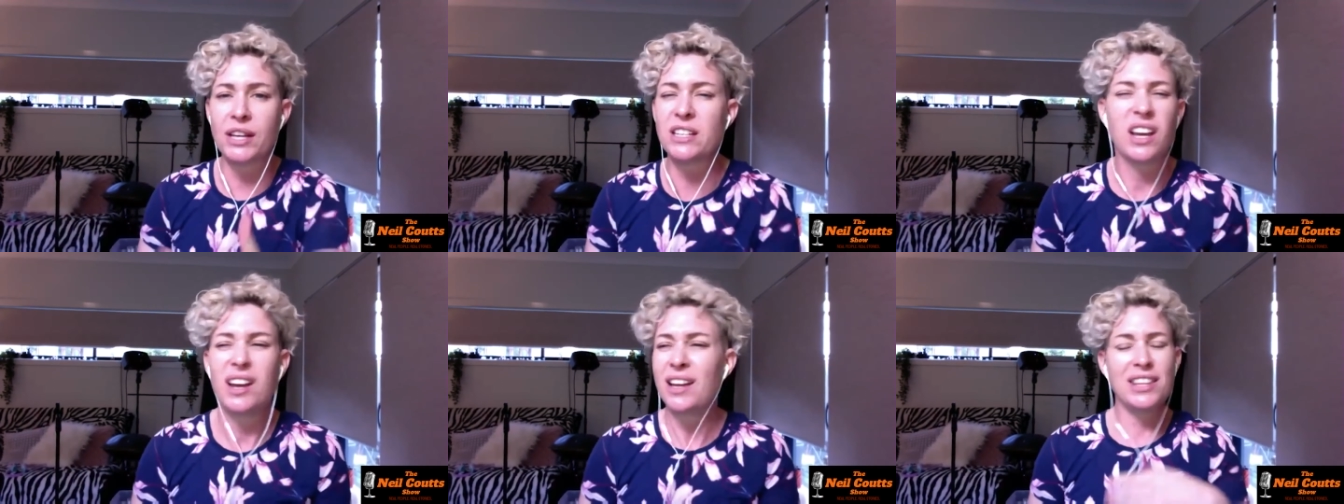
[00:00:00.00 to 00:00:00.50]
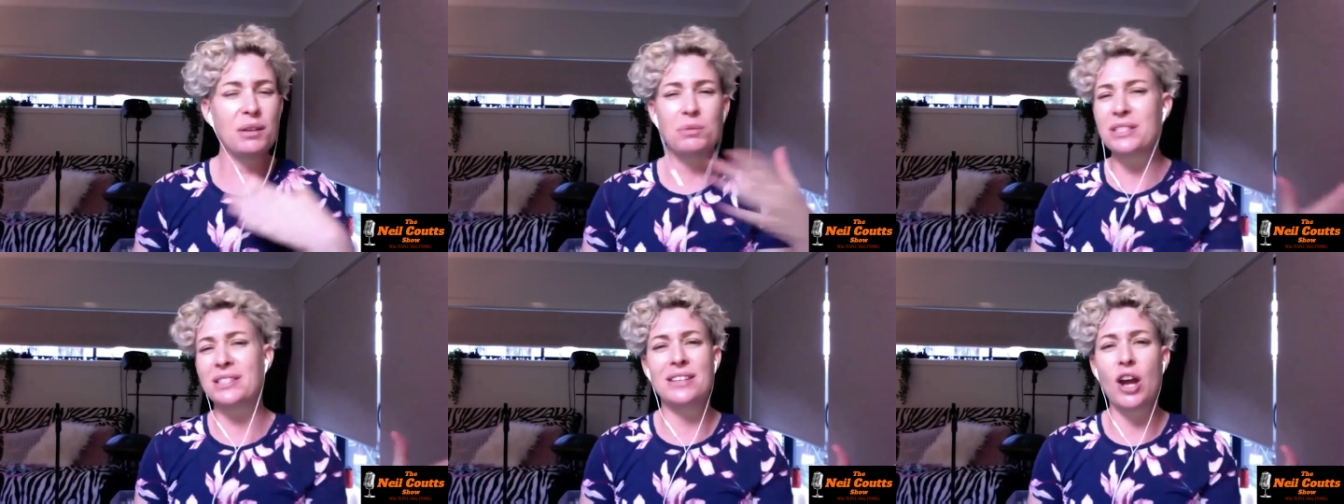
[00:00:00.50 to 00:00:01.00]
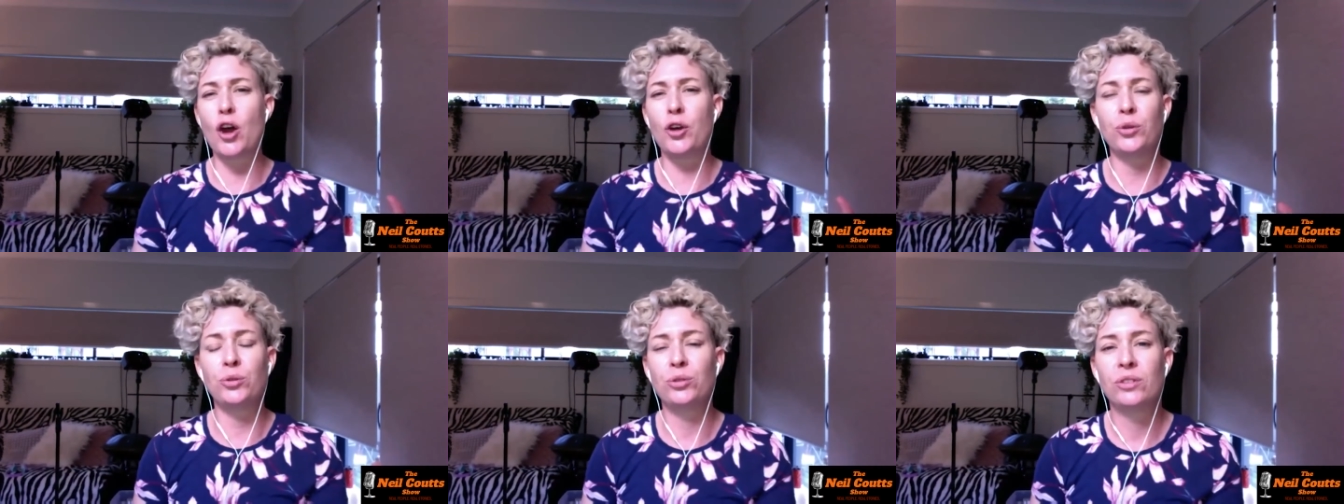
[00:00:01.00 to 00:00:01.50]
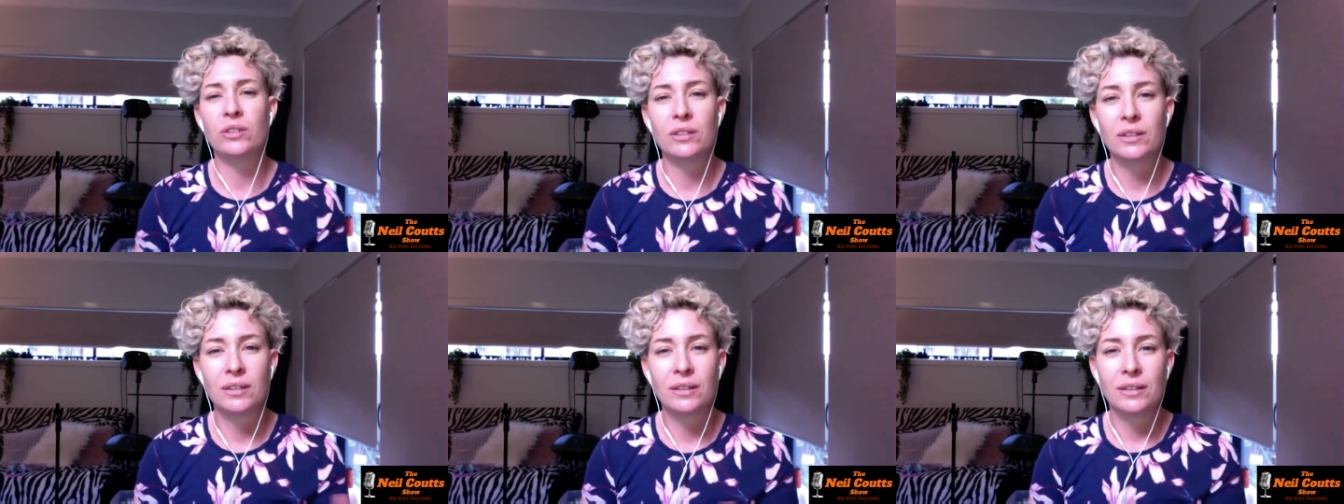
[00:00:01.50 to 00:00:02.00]
There was no,
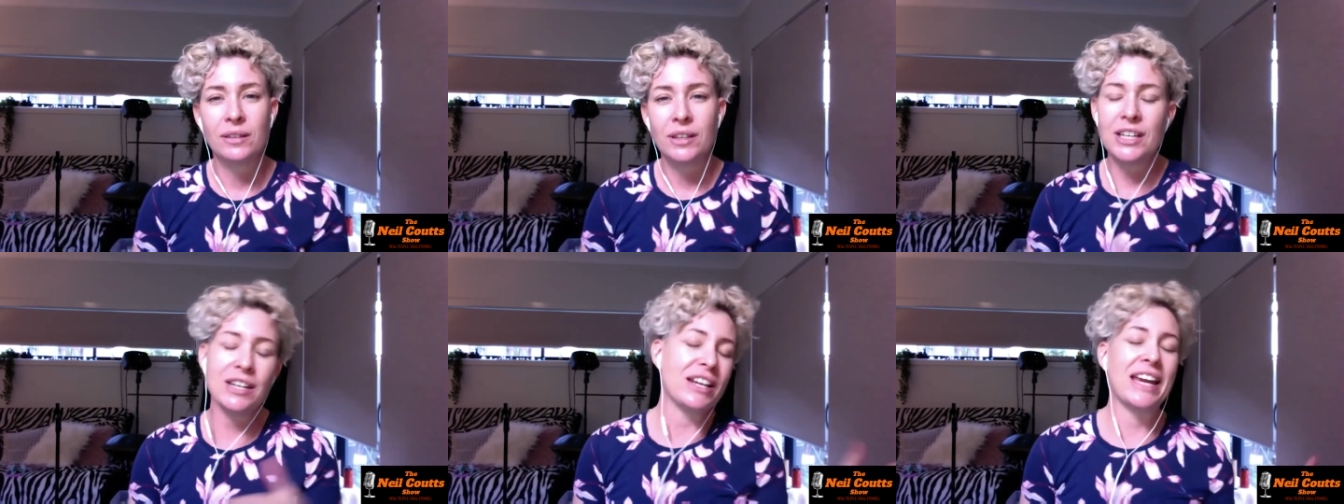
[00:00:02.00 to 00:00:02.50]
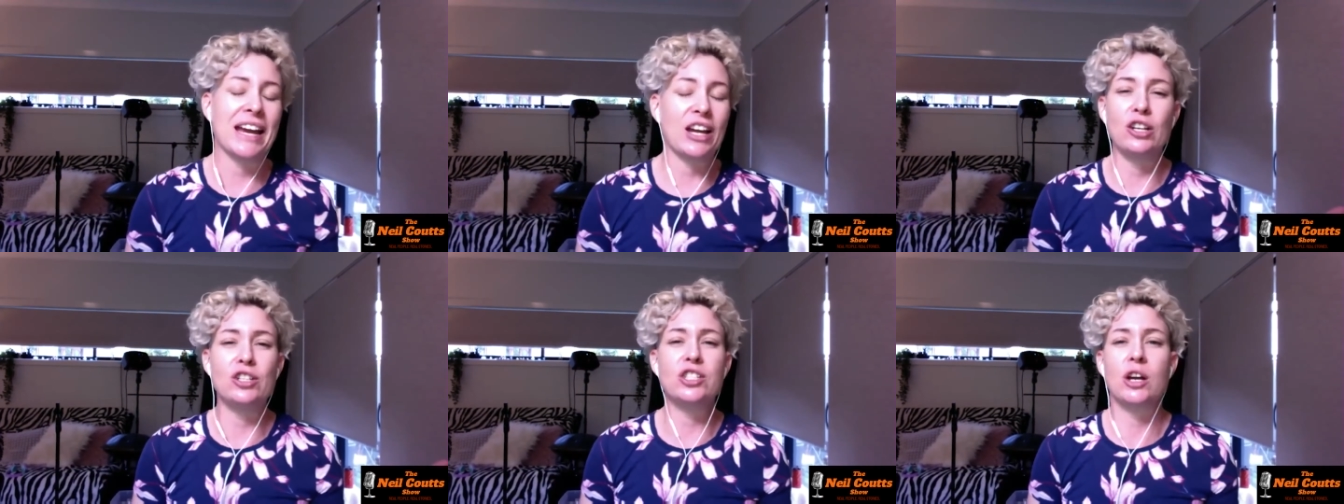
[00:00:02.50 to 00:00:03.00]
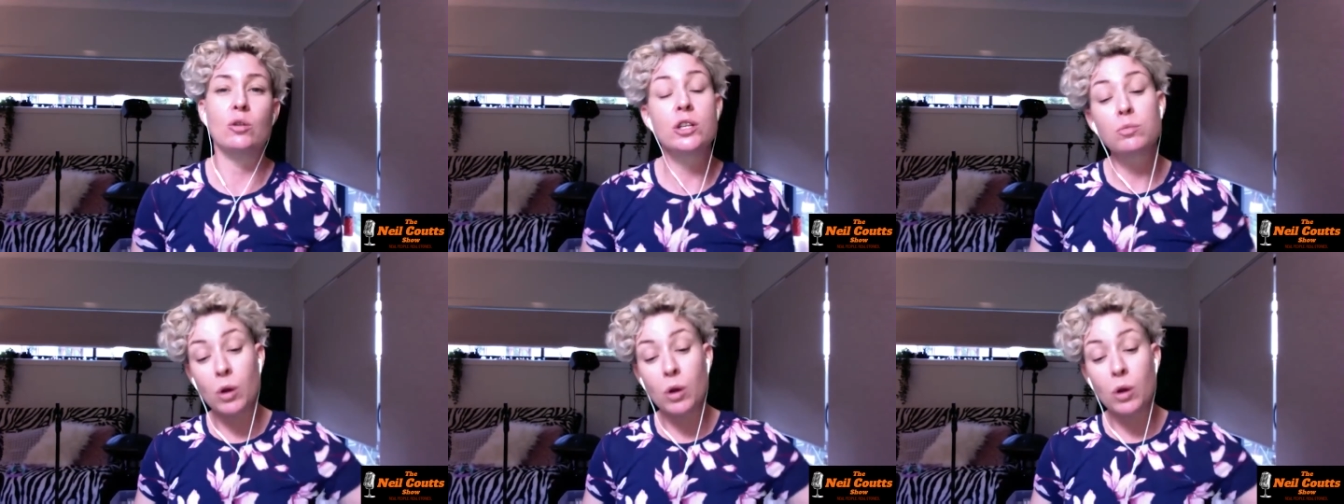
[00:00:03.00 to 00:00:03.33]
you didn't get consulted.